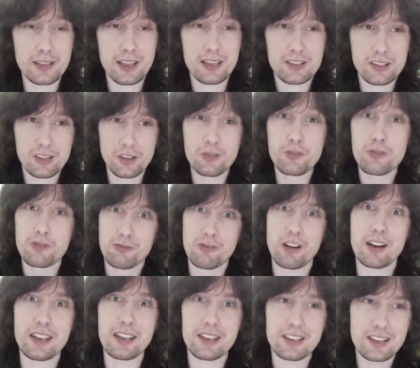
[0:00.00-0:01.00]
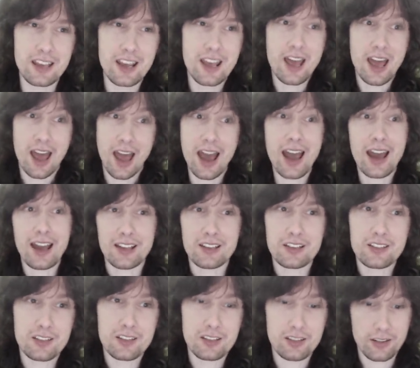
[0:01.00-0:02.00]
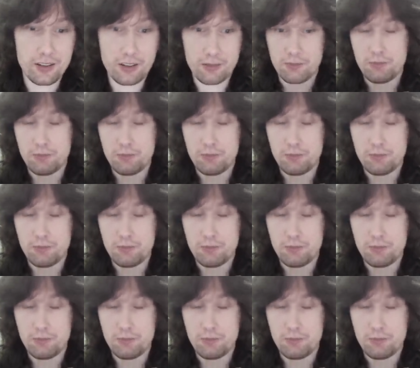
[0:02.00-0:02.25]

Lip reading: they're so great at